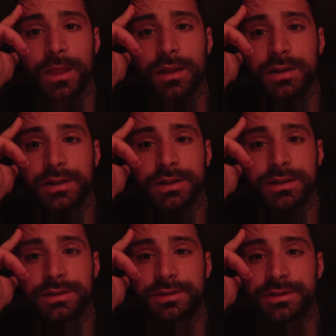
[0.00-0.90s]
Ugh,
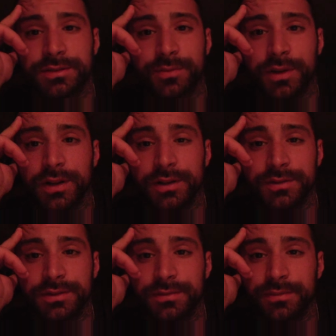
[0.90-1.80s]
it's just one of
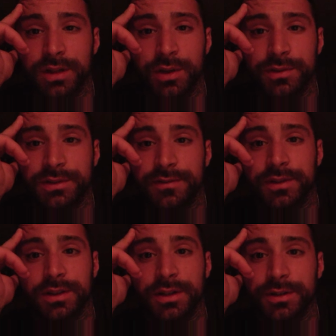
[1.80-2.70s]
those lowest of the
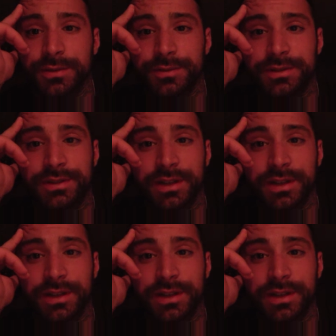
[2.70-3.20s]
lows.